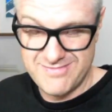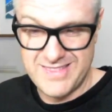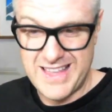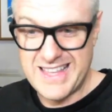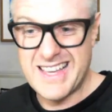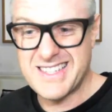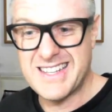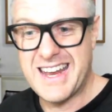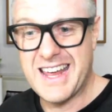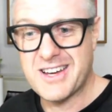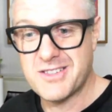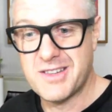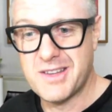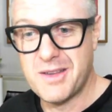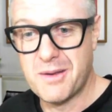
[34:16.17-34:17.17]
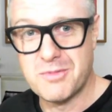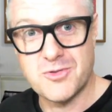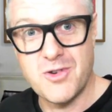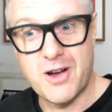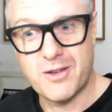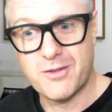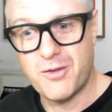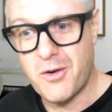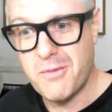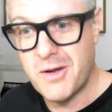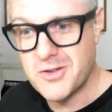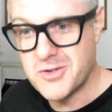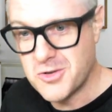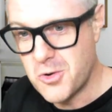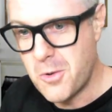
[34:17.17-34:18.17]
it doesn't actually obstruct very
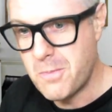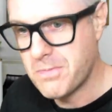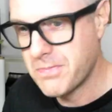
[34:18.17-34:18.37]
much at all.